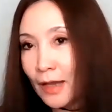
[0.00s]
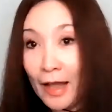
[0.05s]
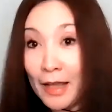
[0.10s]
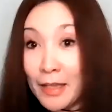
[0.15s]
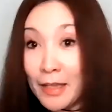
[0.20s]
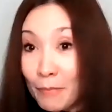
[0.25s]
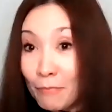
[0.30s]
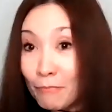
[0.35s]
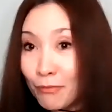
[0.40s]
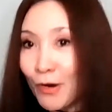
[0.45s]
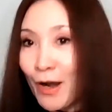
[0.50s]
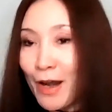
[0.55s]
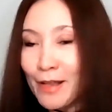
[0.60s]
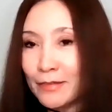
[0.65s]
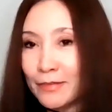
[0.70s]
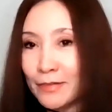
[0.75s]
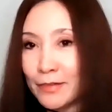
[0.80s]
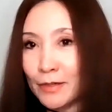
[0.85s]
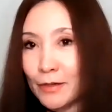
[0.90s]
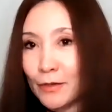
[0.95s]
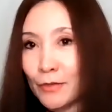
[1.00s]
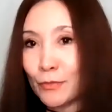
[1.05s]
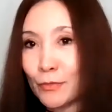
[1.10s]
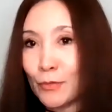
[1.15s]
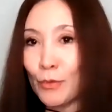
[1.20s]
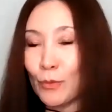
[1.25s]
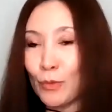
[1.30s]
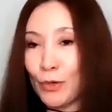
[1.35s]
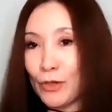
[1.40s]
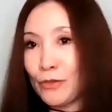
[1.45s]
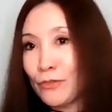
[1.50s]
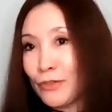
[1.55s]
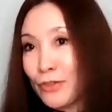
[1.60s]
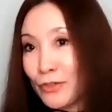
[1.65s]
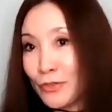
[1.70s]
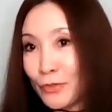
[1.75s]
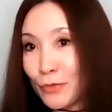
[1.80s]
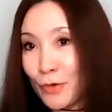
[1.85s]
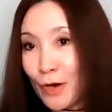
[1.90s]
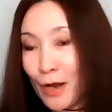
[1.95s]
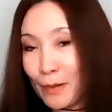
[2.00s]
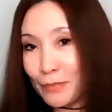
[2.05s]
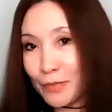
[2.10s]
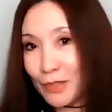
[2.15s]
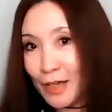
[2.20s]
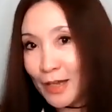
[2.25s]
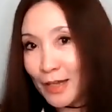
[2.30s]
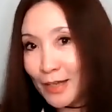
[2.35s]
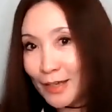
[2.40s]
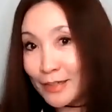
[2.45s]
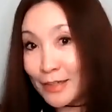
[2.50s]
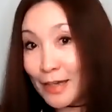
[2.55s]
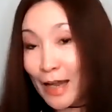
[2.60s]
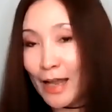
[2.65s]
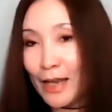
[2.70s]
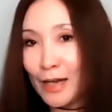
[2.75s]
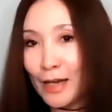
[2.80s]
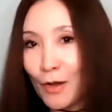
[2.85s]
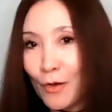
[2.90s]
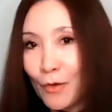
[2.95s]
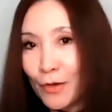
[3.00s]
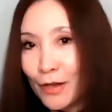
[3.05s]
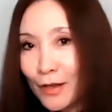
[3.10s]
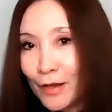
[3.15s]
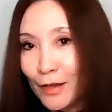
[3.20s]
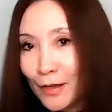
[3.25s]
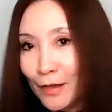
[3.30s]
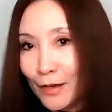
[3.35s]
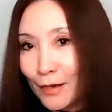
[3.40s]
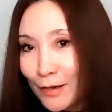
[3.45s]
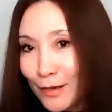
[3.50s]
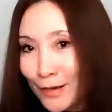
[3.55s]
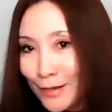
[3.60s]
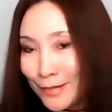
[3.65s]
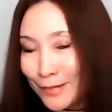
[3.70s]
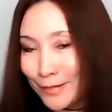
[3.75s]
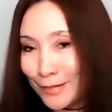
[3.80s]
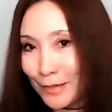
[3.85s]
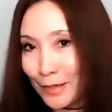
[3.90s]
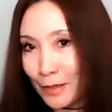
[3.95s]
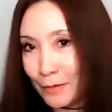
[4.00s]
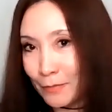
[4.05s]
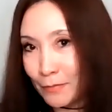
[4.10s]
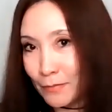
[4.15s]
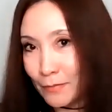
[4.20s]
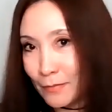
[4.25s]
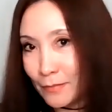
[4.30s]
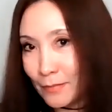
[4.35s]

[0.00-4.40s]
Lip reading: are embraced through what you described, dialogue, listening,